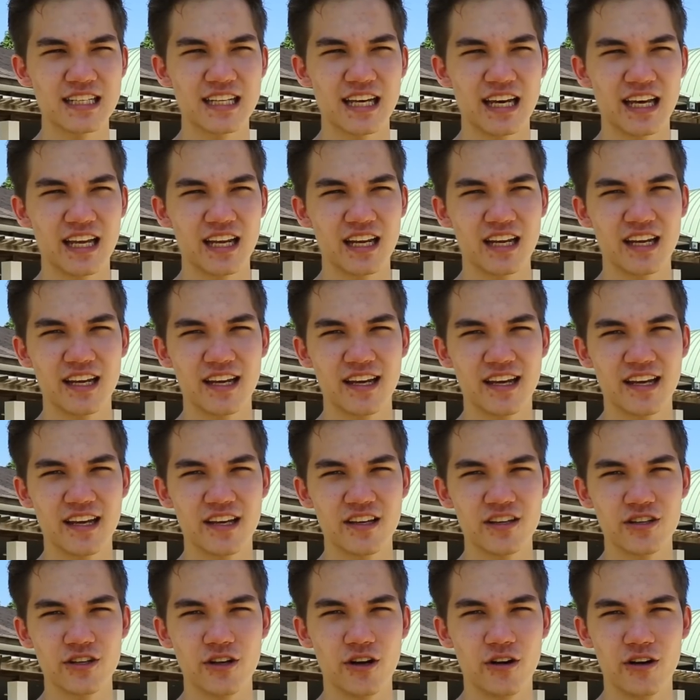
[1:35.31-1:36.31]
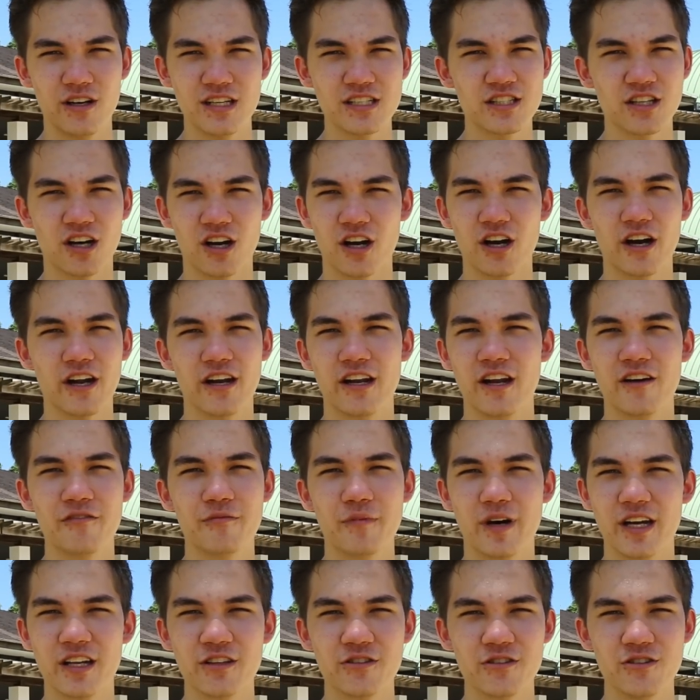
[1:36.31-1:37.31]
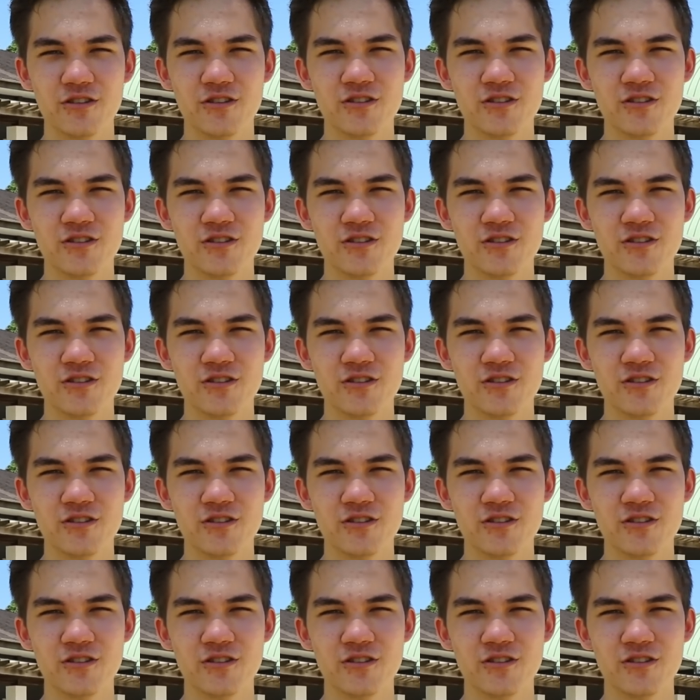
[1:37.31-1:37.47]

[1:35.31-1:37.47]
that, you know, he's not got enough money to